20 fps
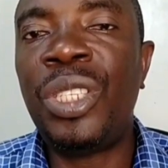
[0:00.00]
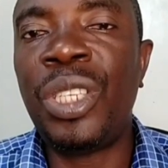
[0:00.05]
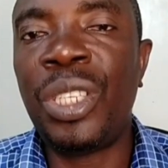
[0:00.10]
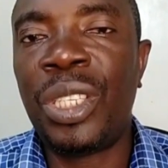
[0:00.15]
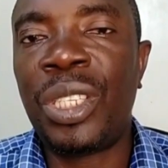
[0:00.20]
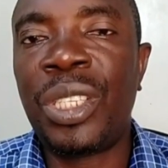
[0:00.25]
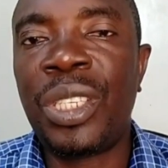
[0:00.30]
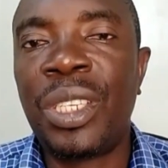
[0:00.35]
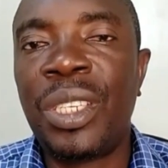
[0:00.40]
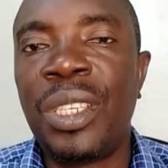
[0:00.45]

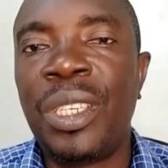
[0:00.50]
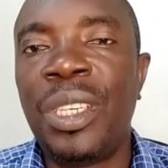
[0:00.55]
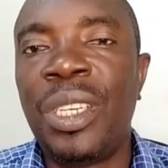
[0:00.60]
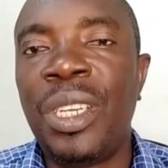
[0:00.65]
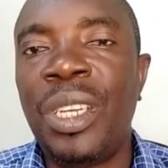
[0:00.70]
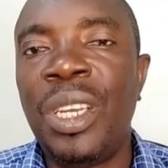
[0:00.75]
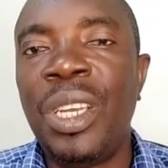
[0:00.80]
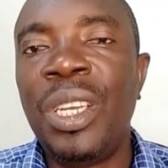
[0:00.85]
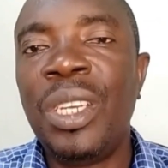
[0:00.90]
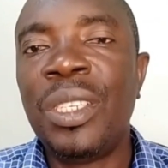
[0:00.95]
digit.
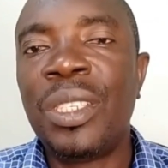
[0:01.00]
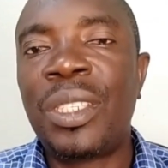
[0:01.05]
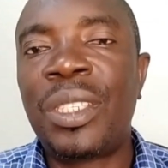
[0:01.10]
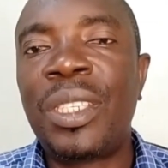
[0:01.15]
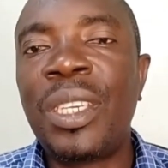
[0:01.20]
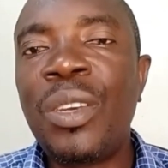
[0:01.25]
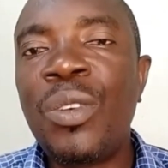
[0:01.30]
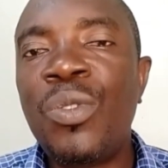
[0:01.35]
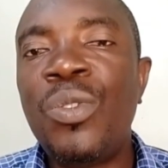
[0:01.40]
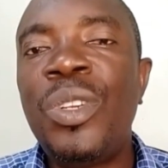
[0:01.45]

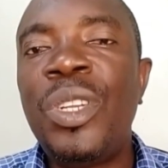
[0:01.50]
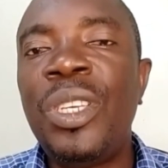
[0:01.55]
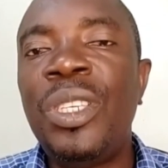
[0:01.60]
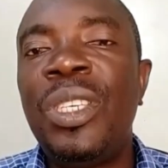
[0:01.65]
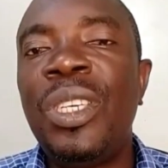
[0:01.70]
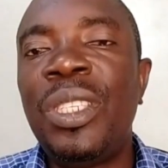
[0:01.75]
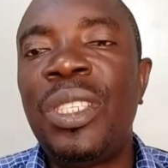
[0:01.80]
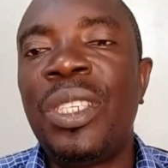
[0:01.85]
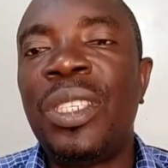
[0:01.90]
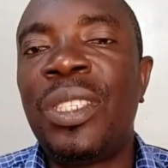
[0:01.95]
Single
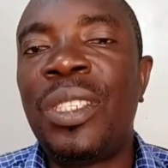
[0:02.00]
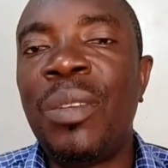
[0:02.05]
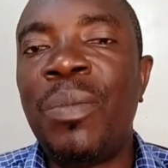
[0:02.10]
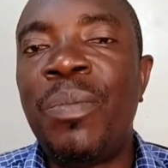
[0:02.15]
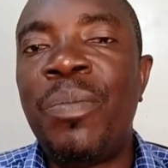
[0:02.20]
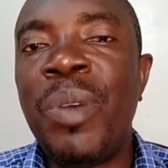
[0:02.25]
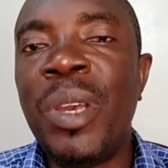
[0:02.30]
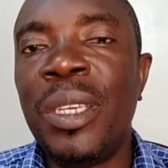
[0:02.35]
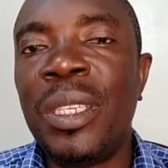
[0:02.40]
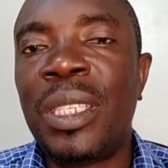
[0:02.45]
digit is
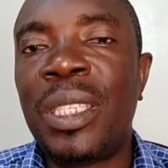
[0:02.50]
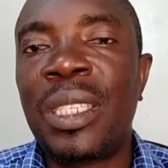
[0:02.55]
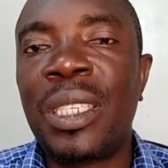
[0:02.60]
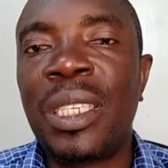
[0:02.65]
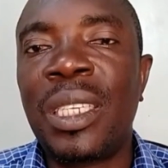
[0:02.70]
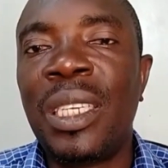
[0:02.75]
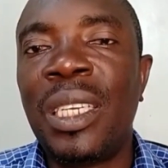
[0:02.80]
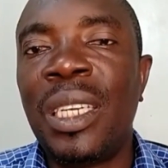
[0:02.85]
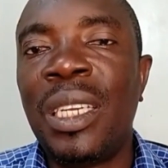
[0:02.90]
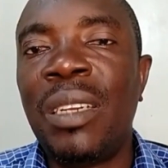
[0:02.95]
the
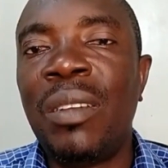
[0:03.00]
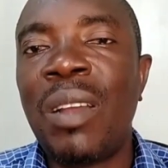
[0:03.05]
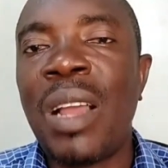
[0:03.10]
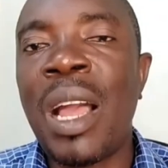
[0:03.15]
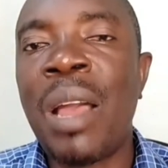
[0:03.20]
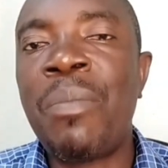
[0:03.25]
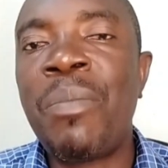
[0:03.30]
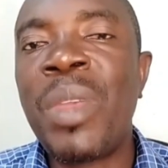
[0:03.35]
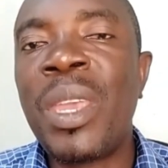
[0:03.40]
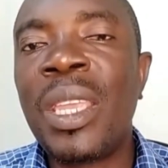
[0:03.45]
best.
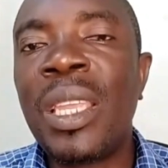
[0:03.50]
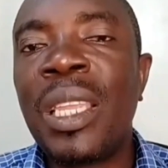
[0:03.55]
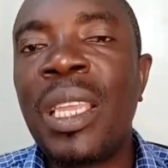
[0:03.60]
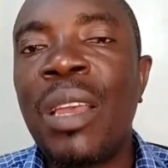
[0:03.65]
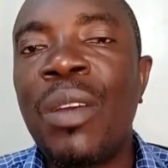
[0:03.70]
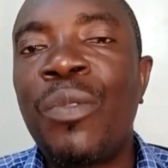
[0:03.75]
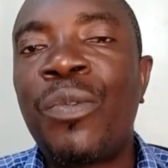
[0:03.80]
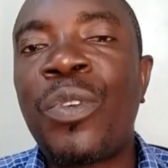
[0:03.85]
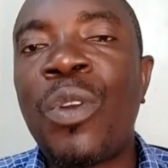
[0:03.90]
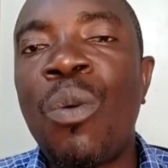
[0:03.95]
I
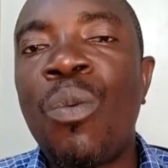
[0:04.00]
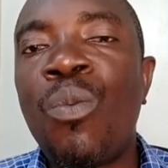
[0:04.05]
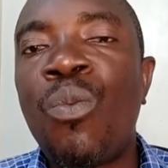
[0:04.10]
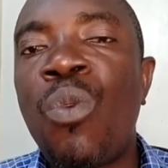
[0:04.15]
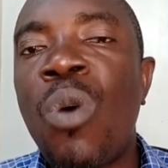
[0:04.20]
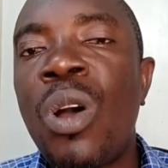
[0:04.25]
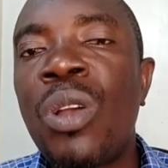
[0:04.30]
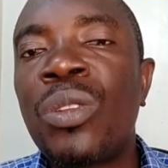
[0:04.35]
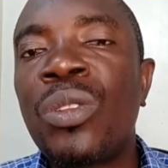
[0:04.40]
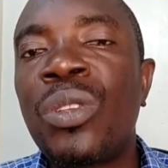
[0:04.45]
mean,
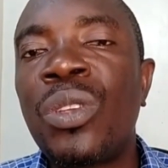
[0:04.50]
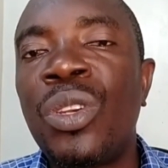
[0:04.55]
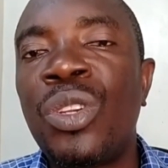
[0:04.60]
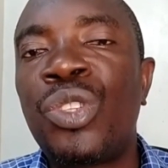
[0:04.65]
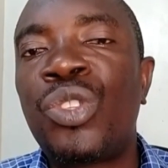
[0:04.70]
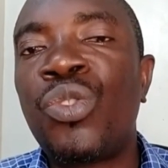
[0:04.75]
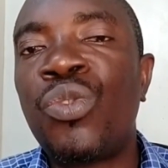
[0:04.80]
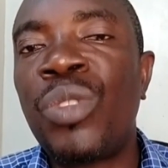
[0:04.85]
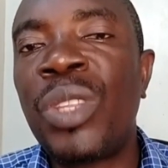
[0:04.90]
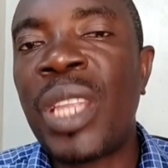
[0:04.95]
from 1
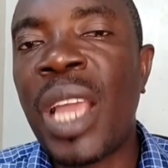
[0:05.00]
to